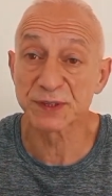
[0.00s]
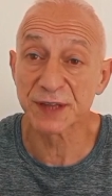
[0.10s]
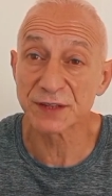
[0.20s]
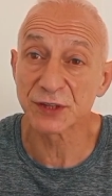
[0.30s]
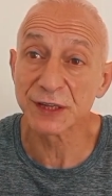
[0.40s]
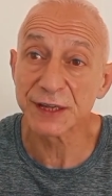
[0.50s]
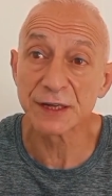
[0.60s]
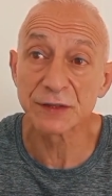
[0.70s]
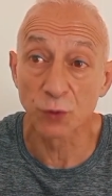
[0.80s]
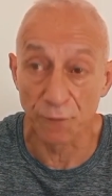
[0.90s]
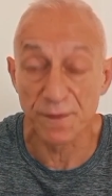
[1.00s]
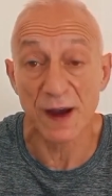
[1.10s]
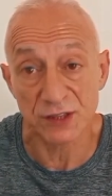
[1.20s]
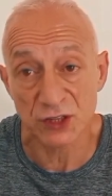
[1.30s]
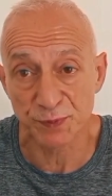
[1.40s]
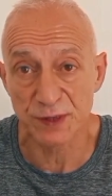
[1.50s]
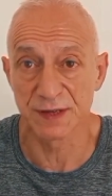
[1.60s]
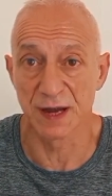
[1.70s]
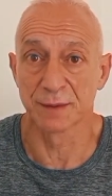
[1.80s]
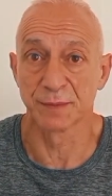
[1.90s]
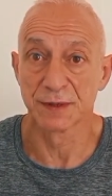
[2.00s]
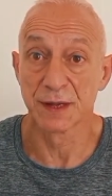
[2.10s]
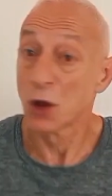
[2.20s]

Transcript: potentially leading to a faster sprint time